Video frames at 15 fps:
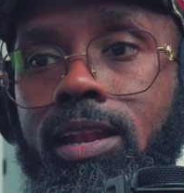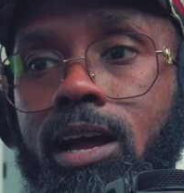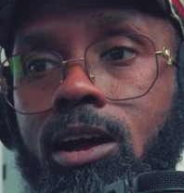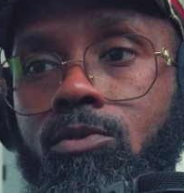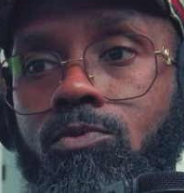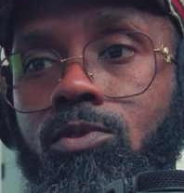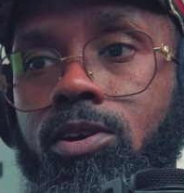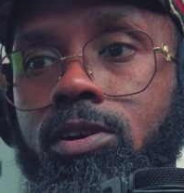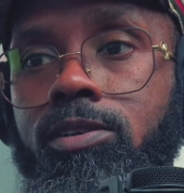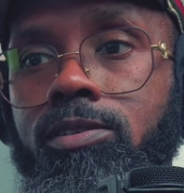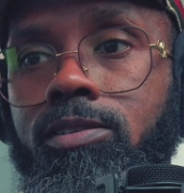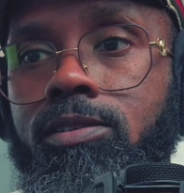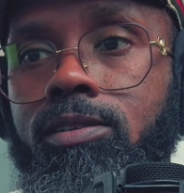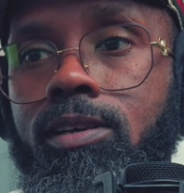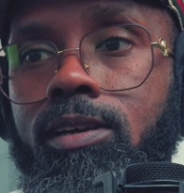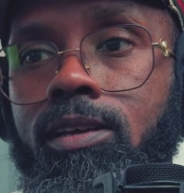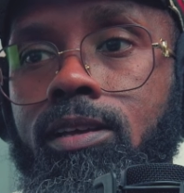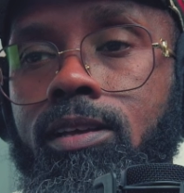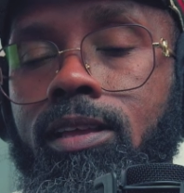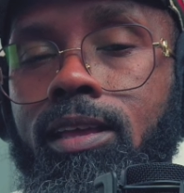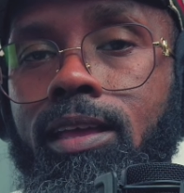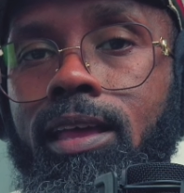I was
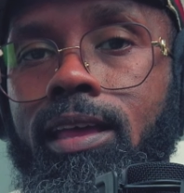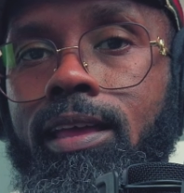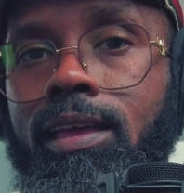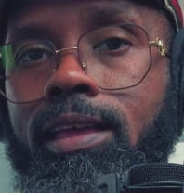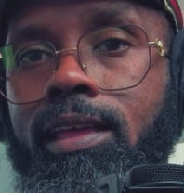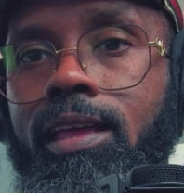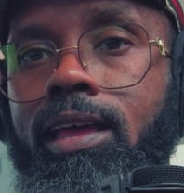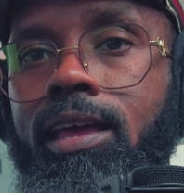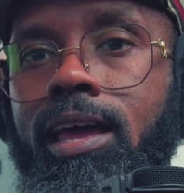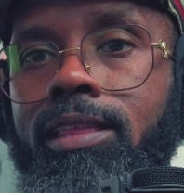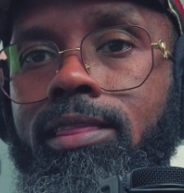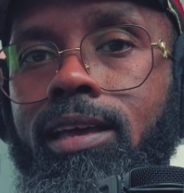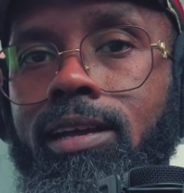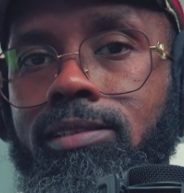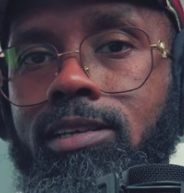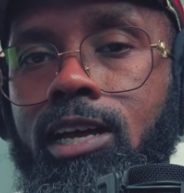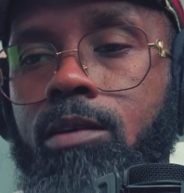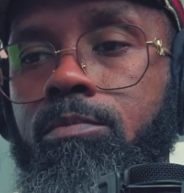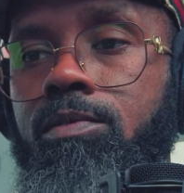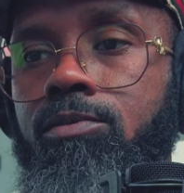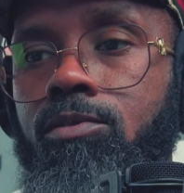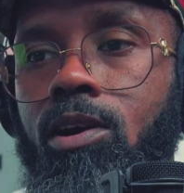at that
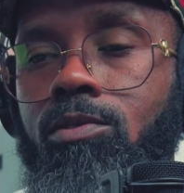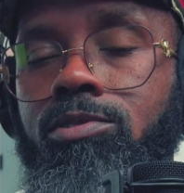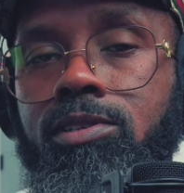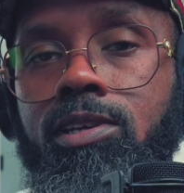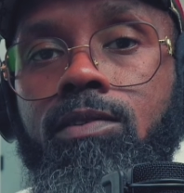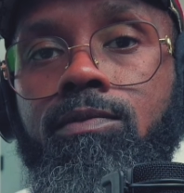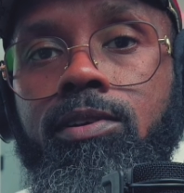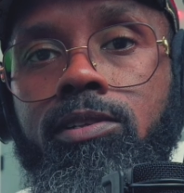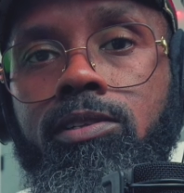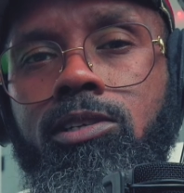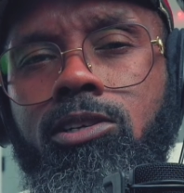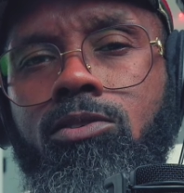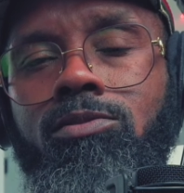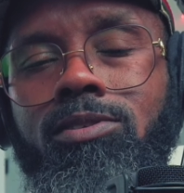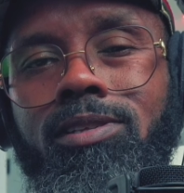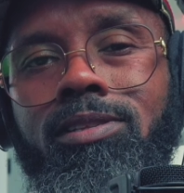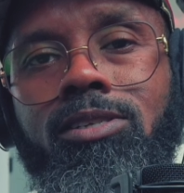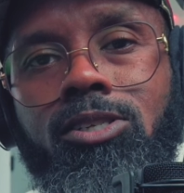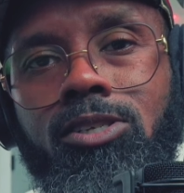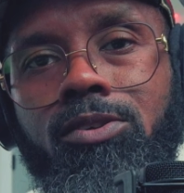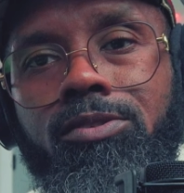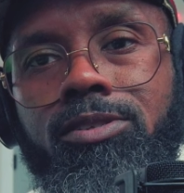time, even though I was giving, you know, to the
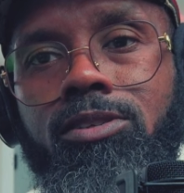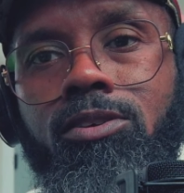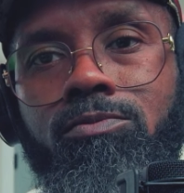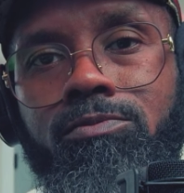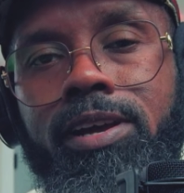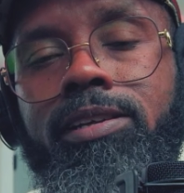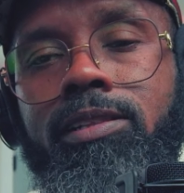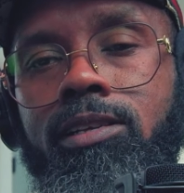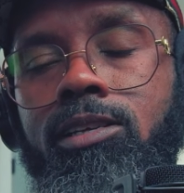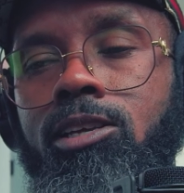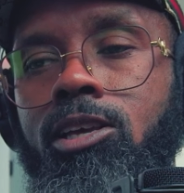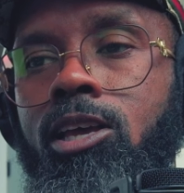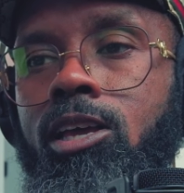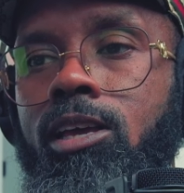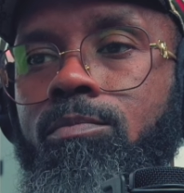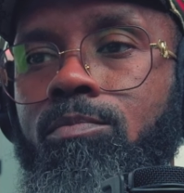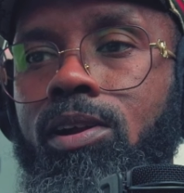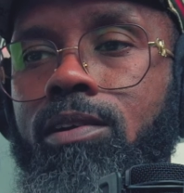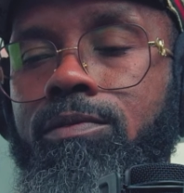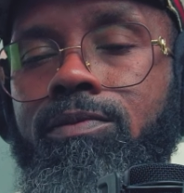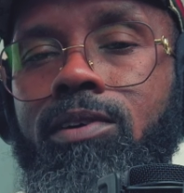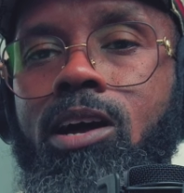church directly. But
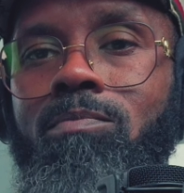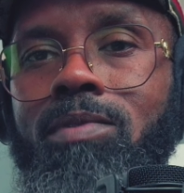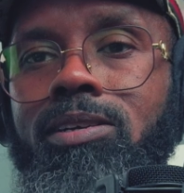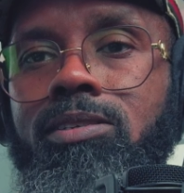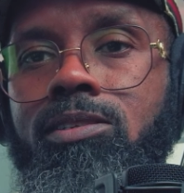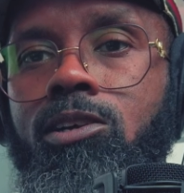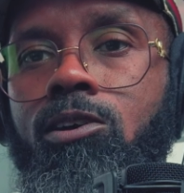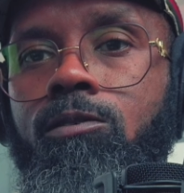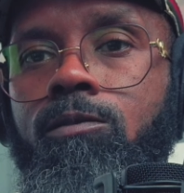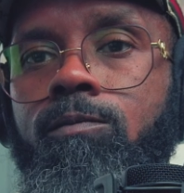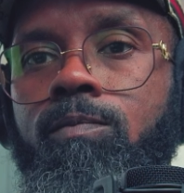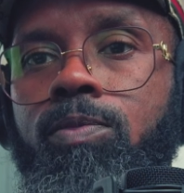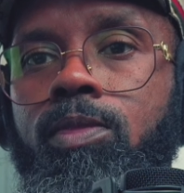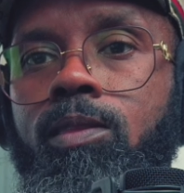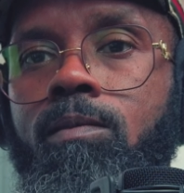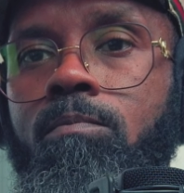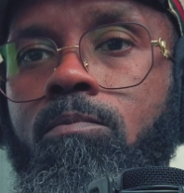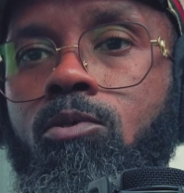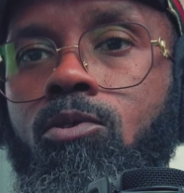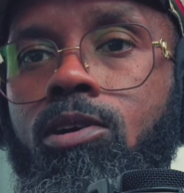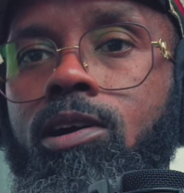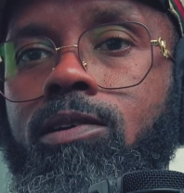I find myself
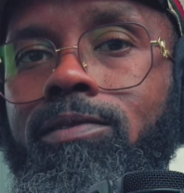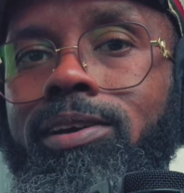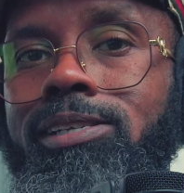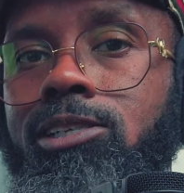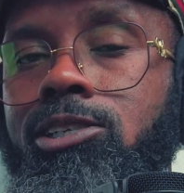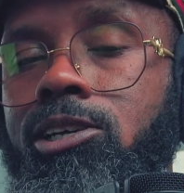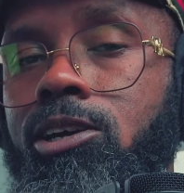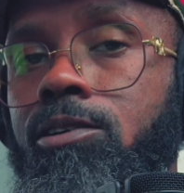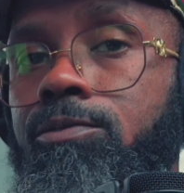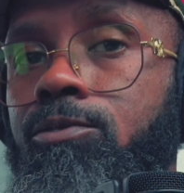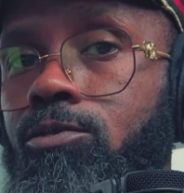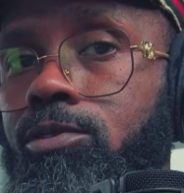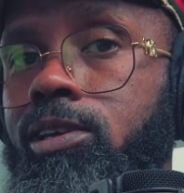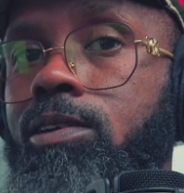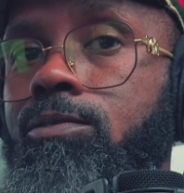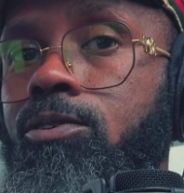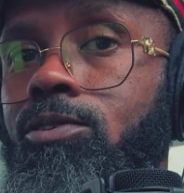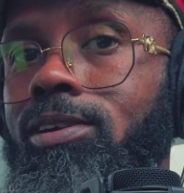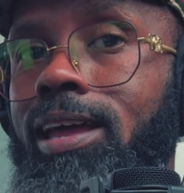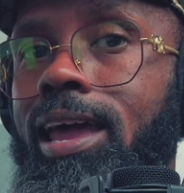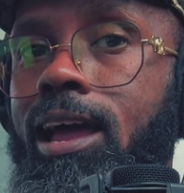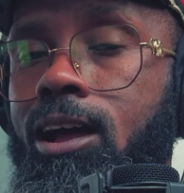more of a cheerful giver
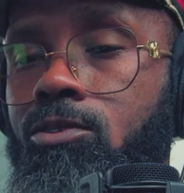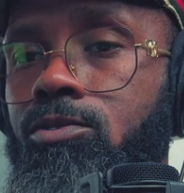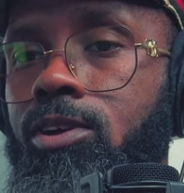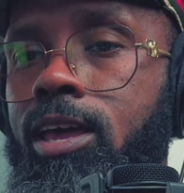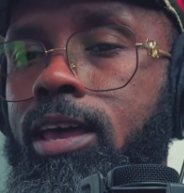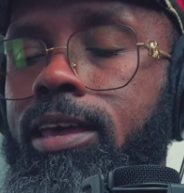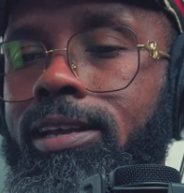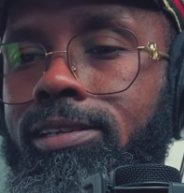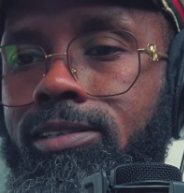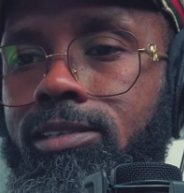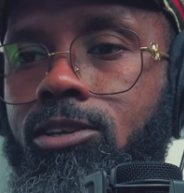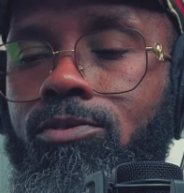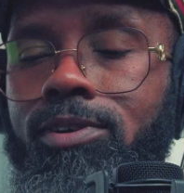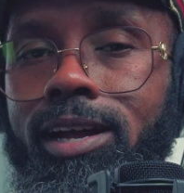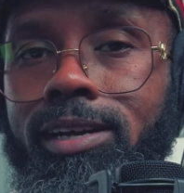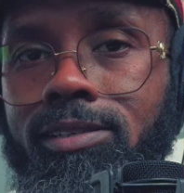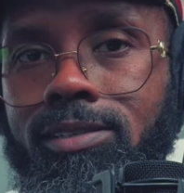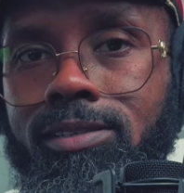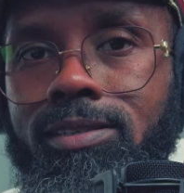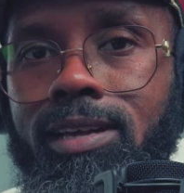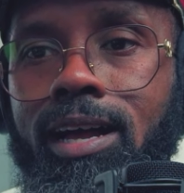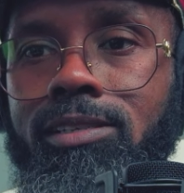now and still
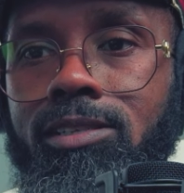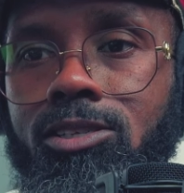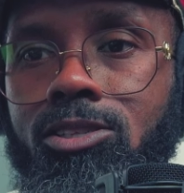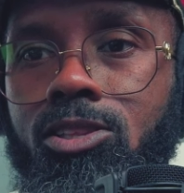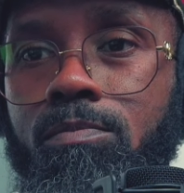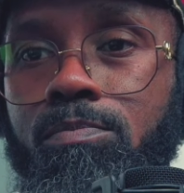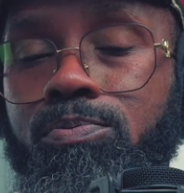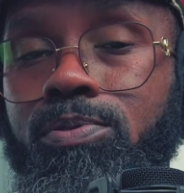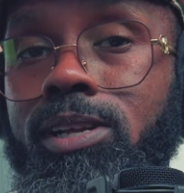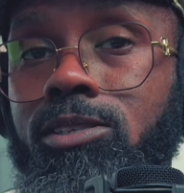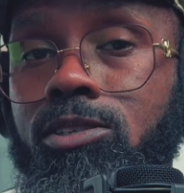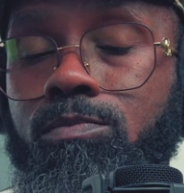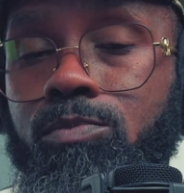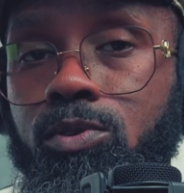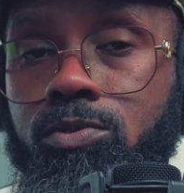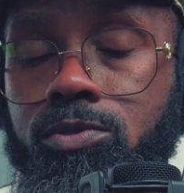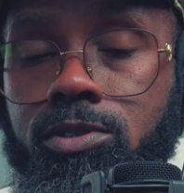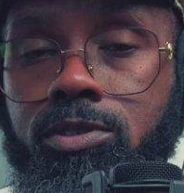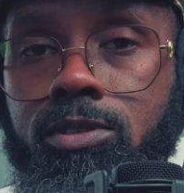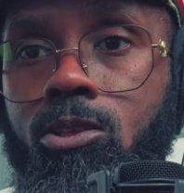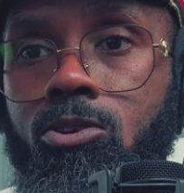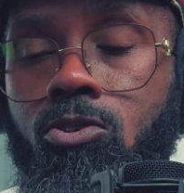exercising the
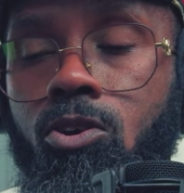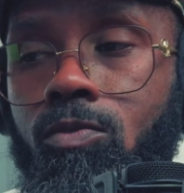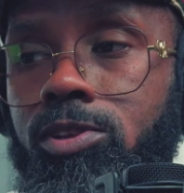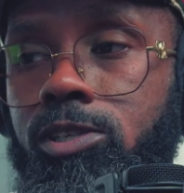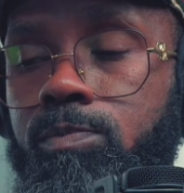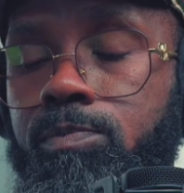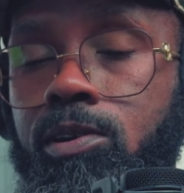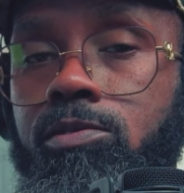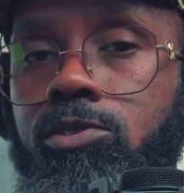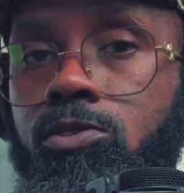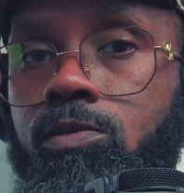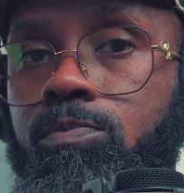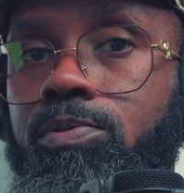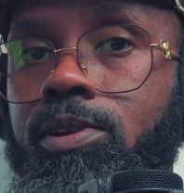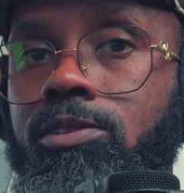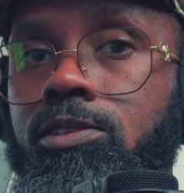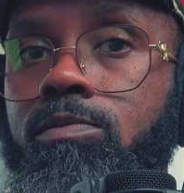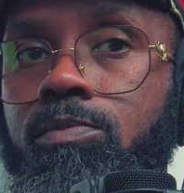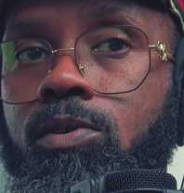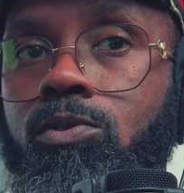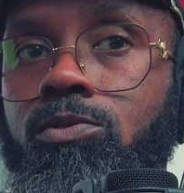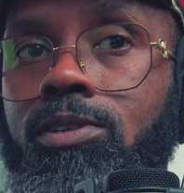principles all the spiritual
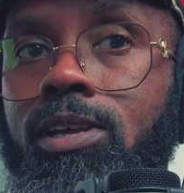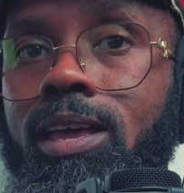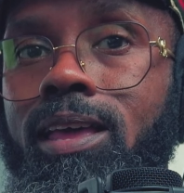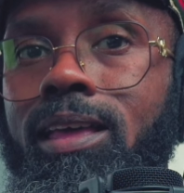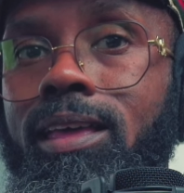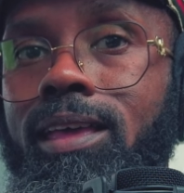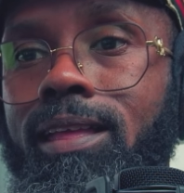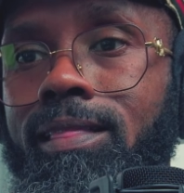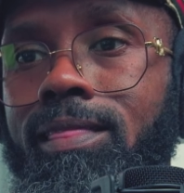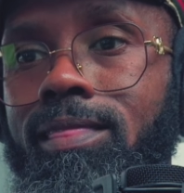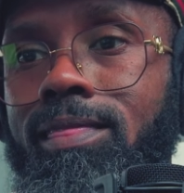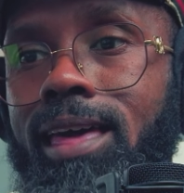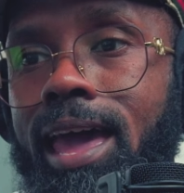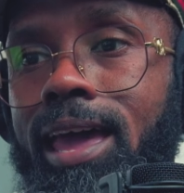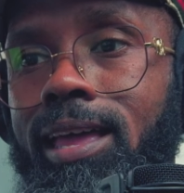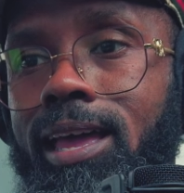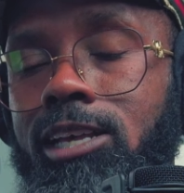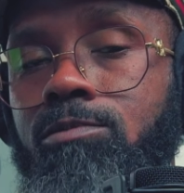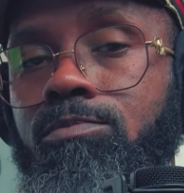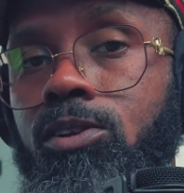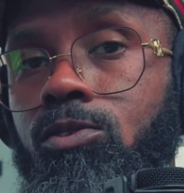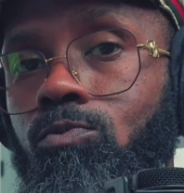principles, and that
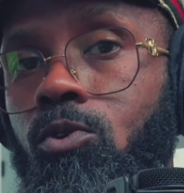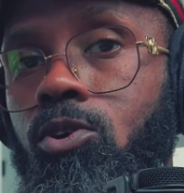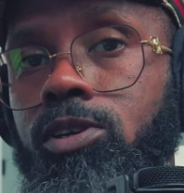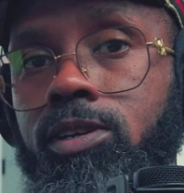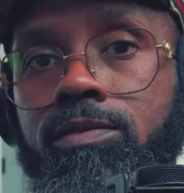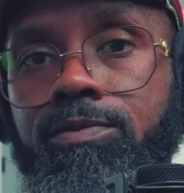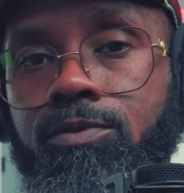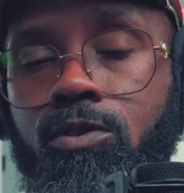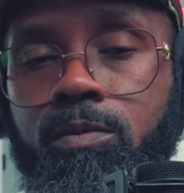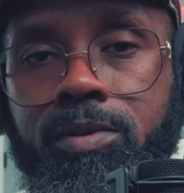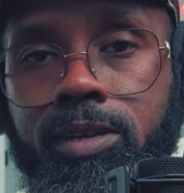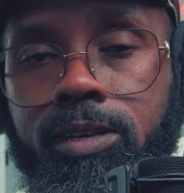has been working for me.